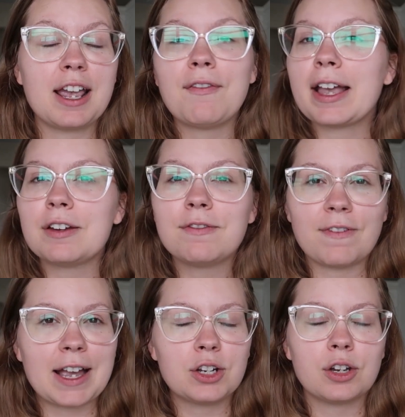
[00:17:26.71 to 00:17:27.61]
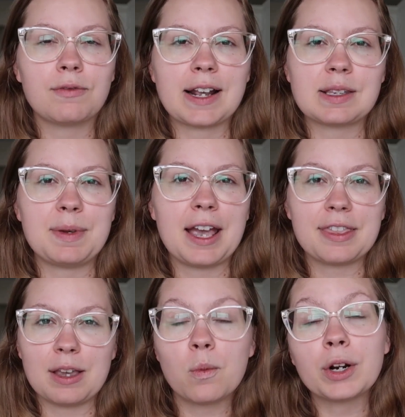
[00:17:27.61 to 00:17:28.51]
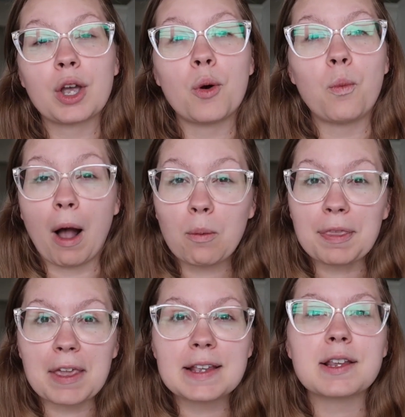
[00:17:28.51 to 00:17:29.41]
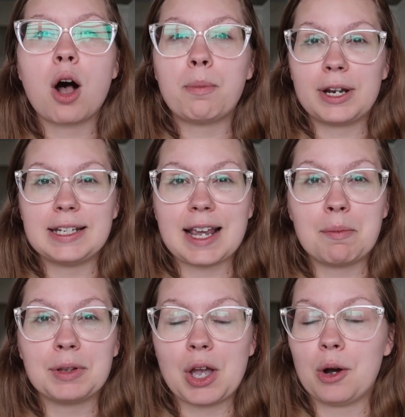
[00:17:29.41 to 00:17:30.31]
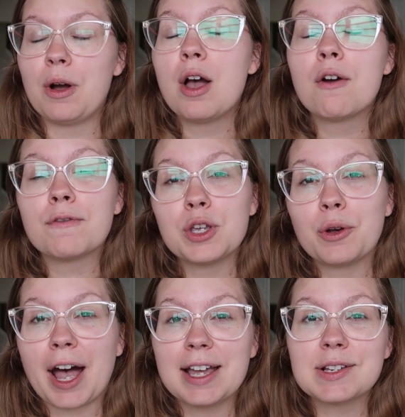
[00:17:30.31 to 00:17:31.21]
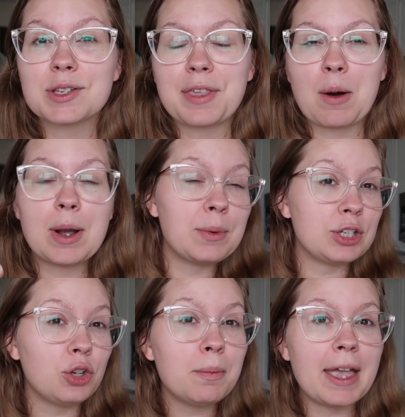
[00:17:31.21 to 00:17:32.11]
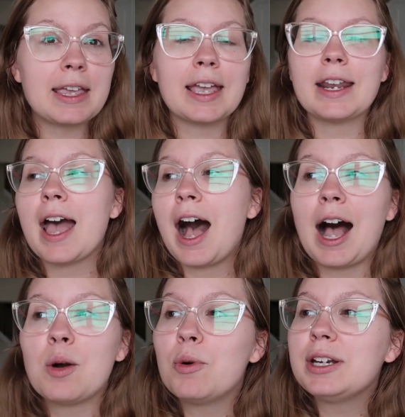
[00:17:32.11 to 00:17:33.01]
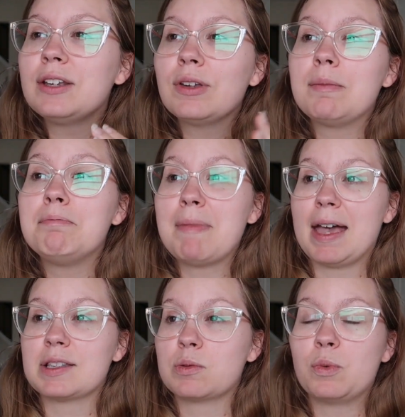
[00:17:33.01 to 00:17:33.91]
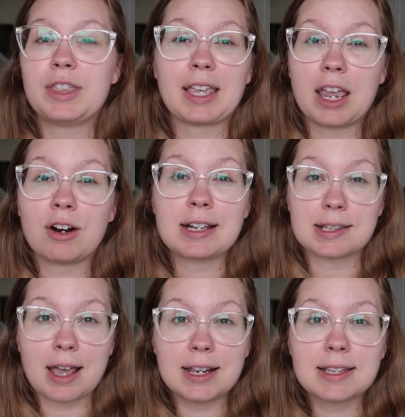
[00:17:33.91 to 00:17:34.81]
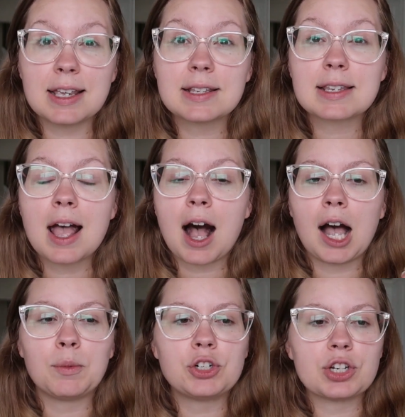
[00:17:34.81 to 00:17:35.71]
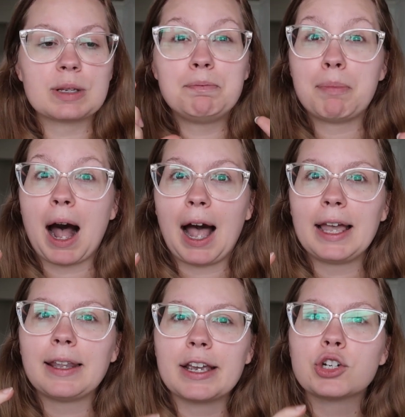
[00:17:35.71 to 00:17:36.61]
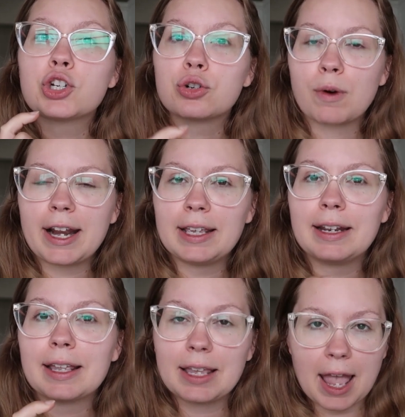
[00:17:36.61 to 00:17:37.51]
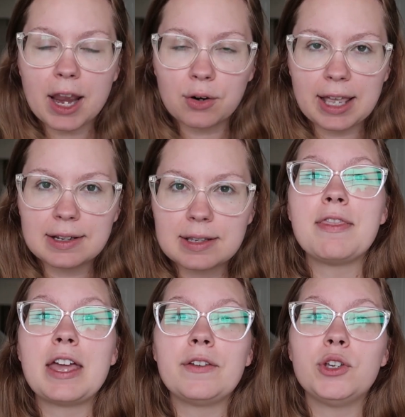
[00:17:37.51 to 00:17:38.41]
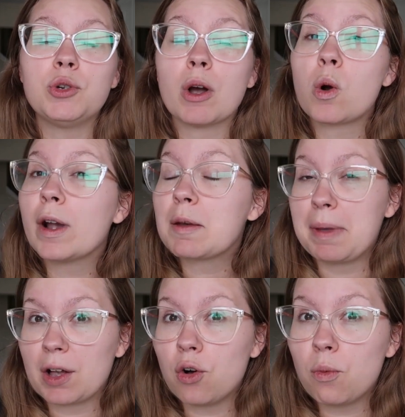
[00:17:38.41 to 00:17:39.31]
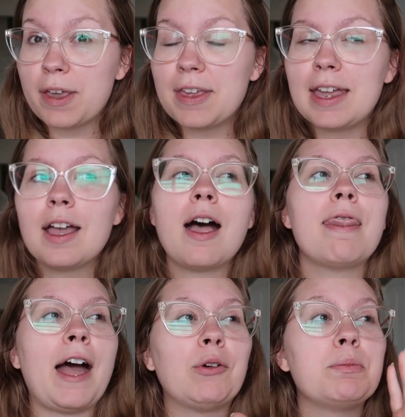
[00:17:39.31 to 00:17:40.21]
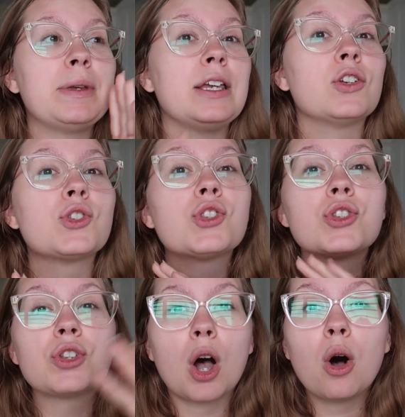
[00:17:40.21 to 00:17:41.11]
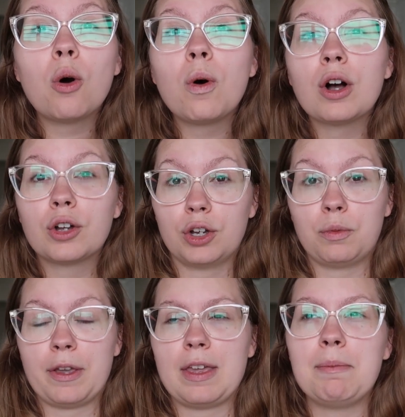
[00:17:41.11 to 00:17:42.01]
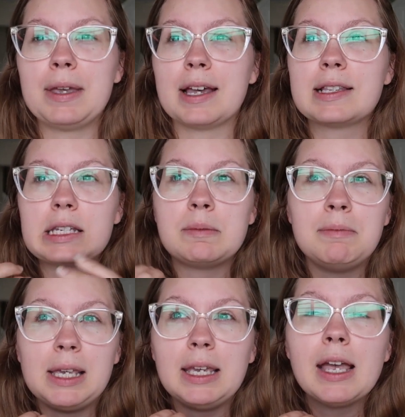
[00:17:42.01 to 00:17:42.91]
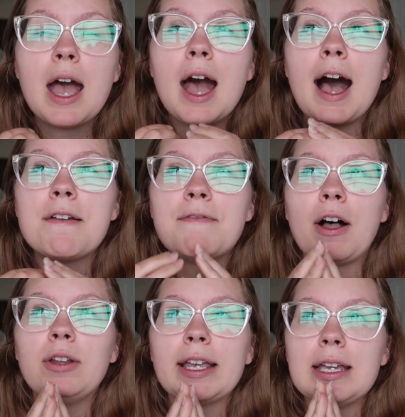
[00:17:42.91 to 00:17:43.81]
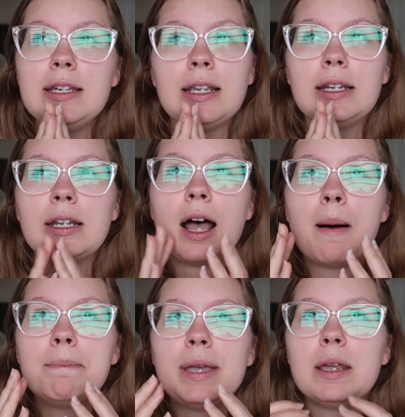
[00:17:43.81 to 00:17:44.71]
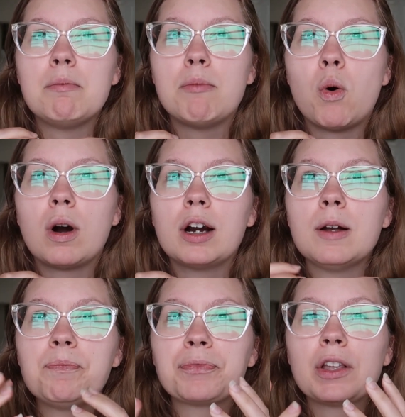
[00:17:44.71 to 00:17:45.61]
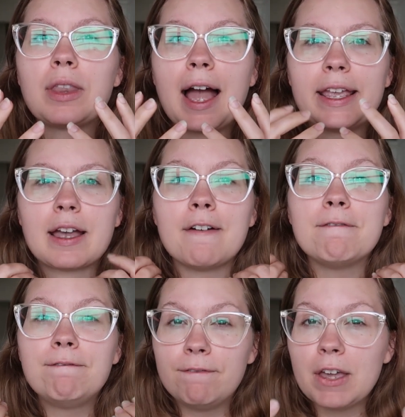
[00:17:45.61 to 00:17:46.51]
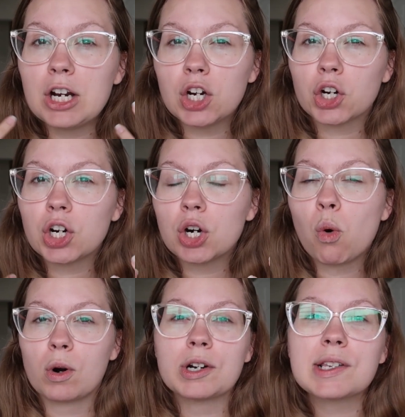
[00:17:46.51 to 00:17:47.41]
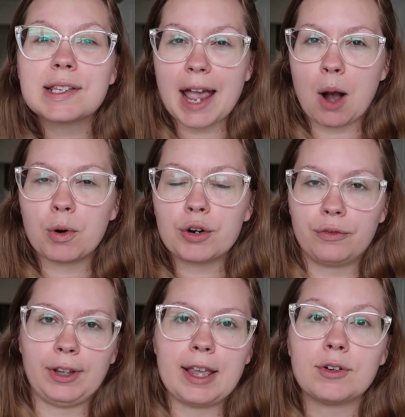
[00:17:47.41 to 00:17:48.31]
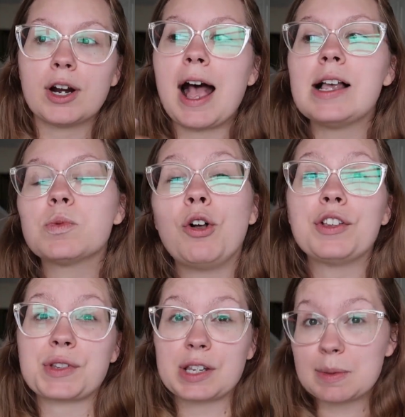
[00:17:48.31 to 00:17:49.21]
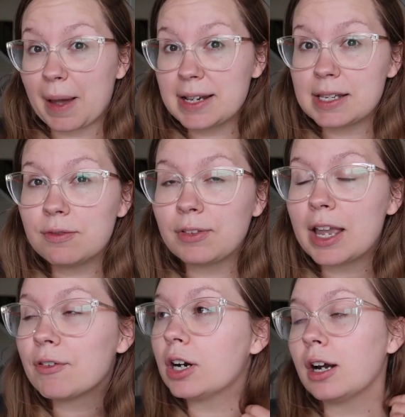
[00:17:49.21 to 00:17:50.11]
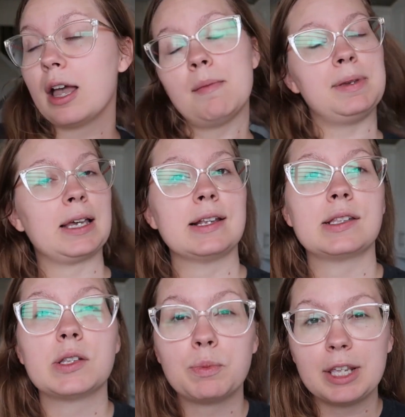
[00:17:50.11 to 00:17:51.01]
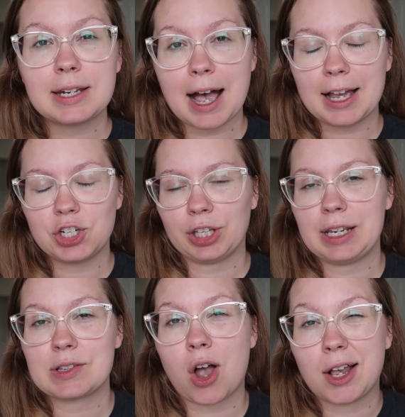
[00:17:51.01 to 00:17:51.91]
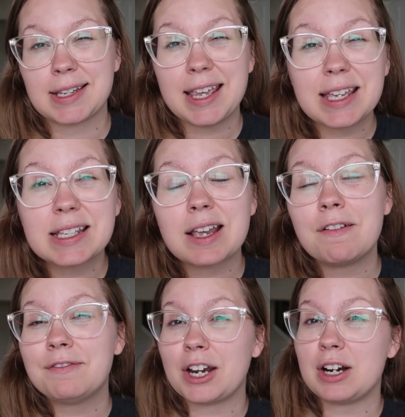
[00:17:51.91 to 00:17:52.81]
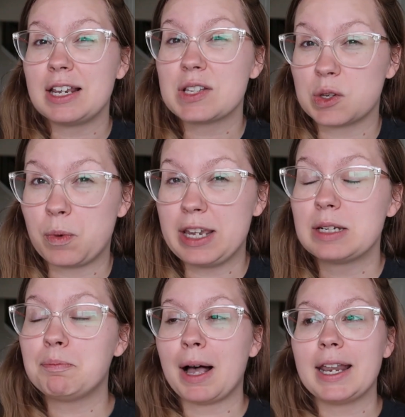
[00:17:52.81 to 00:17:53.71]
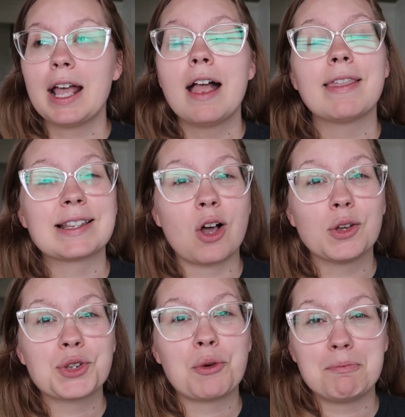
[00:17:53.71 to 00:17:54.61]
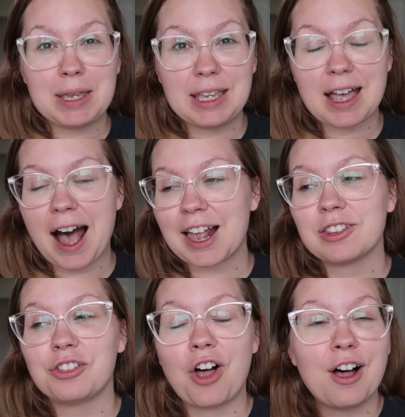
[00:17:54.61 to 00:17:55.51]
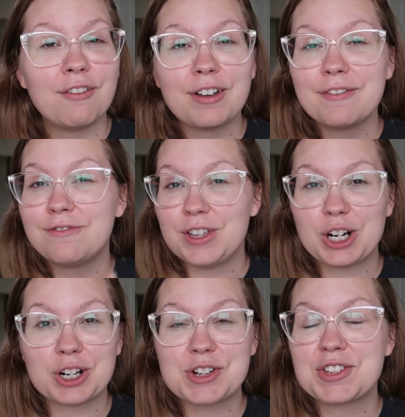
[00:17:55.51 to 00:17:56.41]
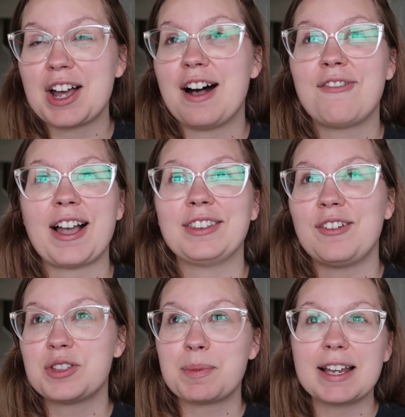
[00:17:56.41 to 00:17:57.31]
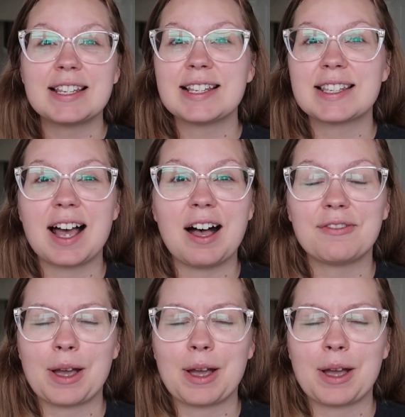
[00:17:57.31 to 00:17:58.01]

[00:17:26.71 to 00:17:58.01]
If I can find a good recipe I think would go well with this, I'll put it down below for you guys, so that way when you make it, I wouldn't even mess with the carrot slices. I would just buy like shredded carrots, and then if you do a quick pickle with it, that would be so good with it, because to me, I felt like it needed a bit more like vinegar or sour flavor as well as a spicy flavor, because the sweet Thai chili sauce is very sweet. But that's also me. I love vinegar stuff. I love spicy stuff.